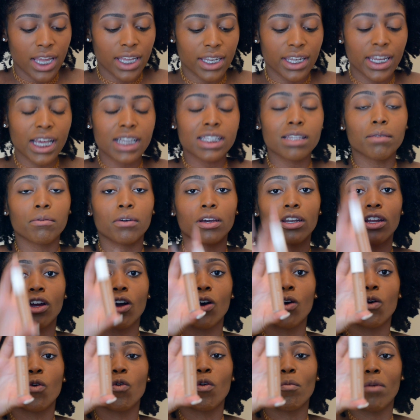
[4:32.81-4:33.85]
Next, I'm going to
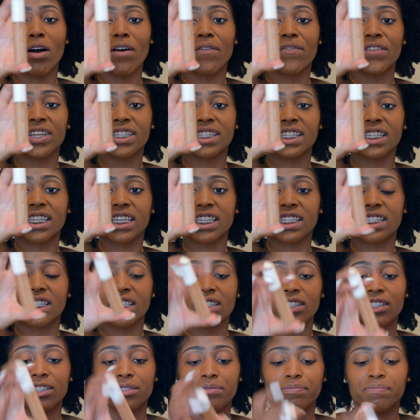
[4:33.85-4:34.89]
go in with my Fenty
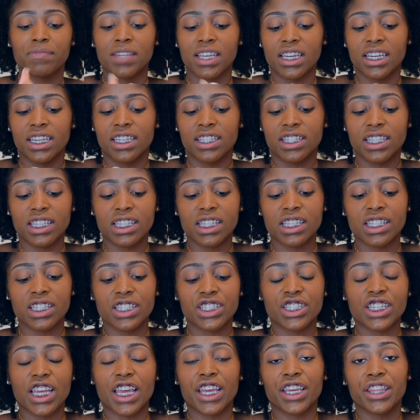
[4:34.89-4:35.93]
concealer. This is in the
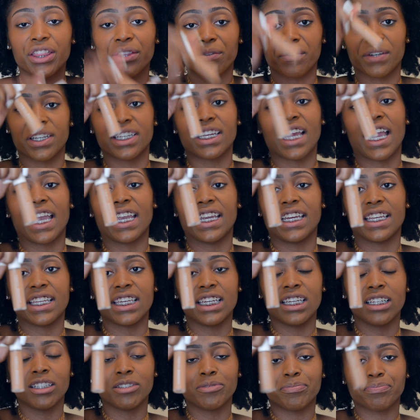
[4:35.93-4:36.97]
shade
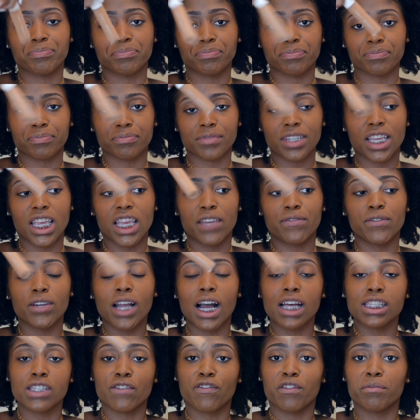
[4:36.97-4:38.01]
380. If you
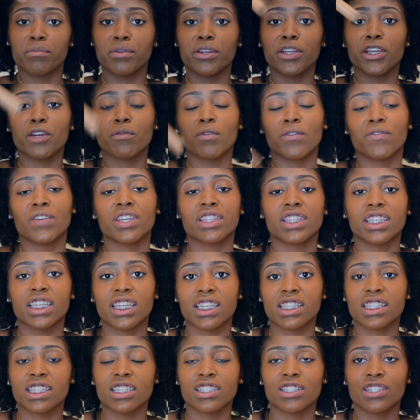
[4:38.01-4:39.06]
guys are familiar with Fenty
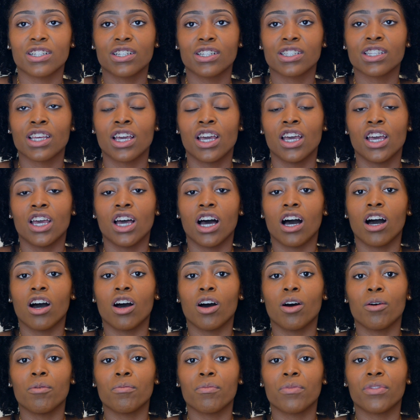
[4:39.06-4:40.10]
concealers,
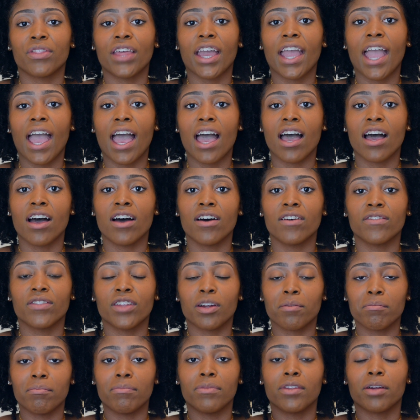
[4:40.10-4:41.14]
they have
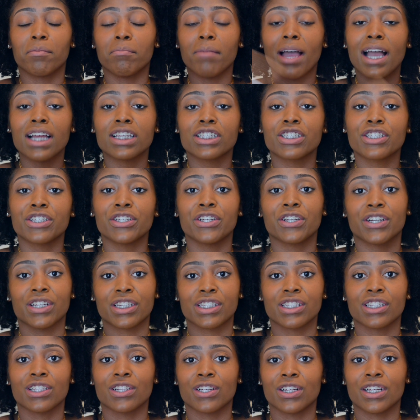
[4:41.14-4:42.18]
their match to your
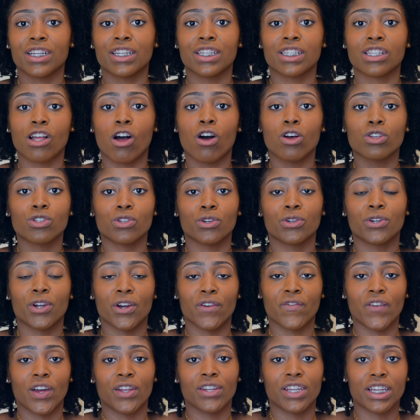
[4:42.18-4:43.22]
concealer is also your
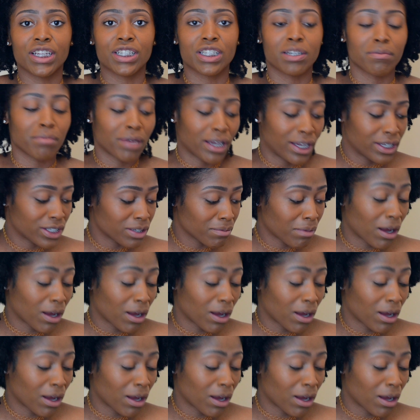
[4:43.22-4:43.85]
foundation match.